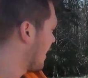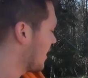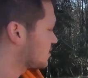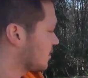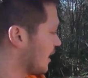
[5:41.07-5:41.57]

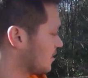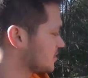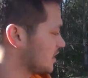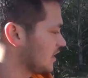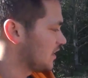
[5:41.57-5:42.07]
axle
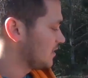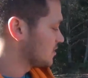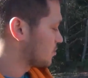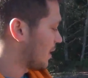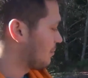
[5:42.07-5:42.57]
housing in and
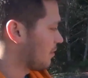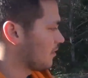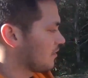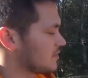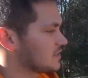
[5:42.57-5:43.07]
sway
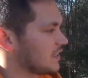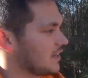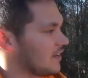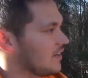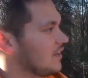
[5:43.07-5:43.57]
bars,
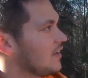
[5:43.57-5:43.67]
and